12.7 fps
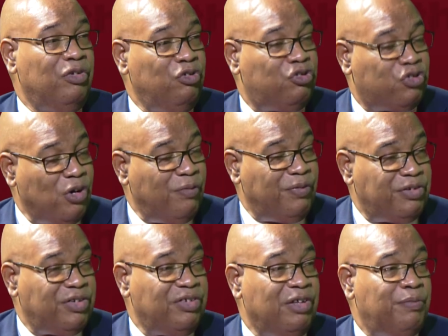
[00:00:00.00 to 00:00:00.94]

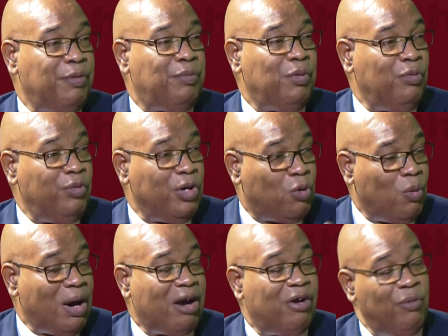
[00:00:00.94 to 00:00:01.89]
services that people
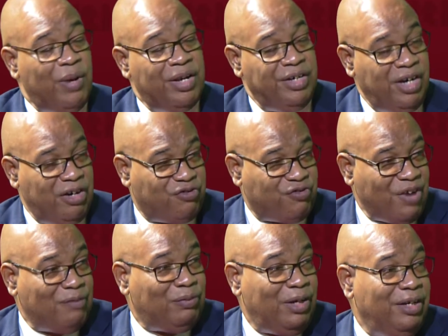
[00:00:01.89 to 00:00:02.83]
require when they are
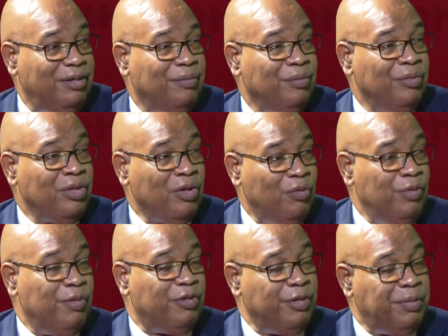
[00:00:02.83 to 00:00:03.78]
traveling. We
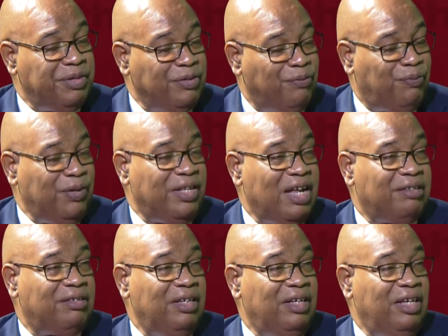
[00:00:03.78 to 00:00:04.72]
must be able to fit
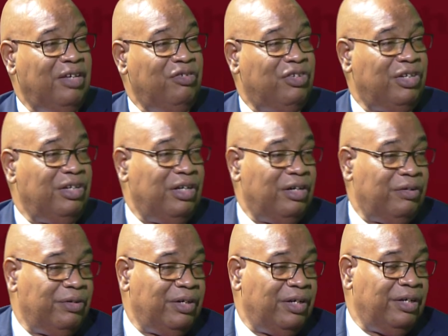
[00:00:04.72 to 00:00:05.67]
that into the
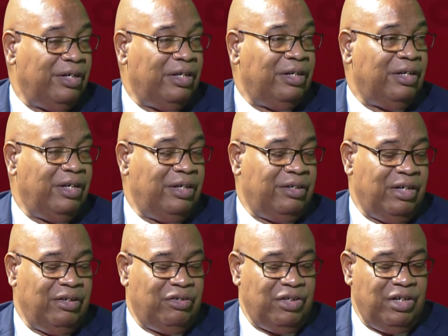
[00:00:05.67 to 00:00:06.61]
air,
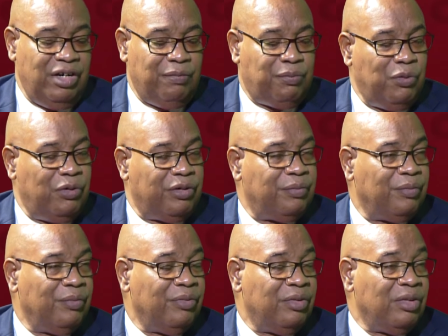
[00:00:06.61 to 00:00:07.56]
into the airport.
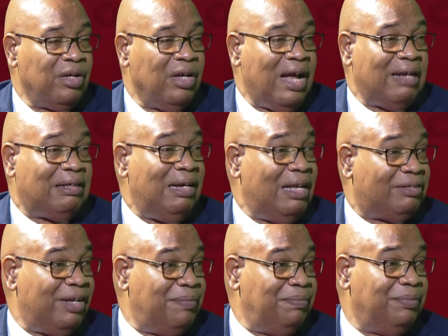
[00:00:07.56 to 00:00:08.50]
At
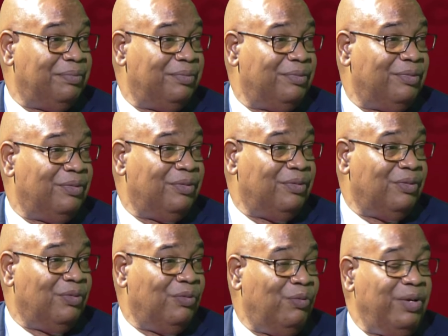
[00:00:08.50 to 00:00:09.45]
Letem,
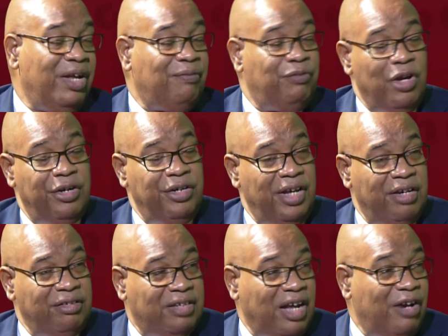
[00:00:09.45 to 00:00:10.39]
we have done the
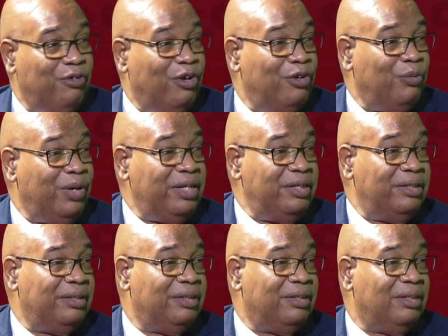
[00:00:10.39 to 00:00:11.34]
entire runway
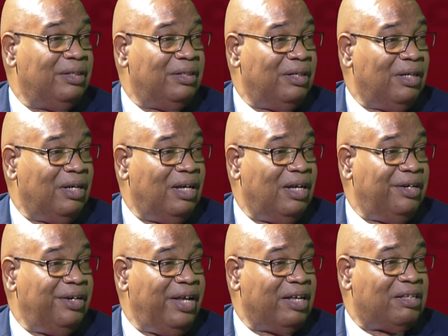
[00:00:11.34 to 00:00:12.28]

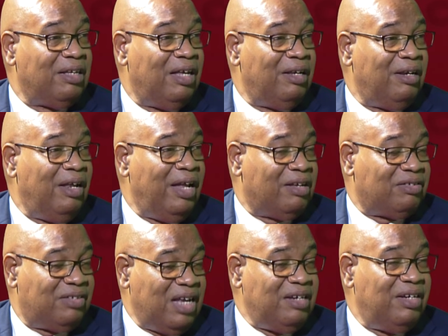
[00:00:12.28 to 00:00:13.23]
and
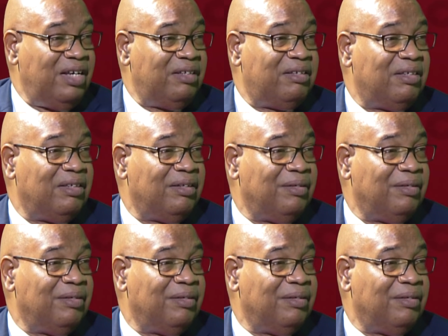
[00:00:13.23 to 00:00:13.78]
extended it,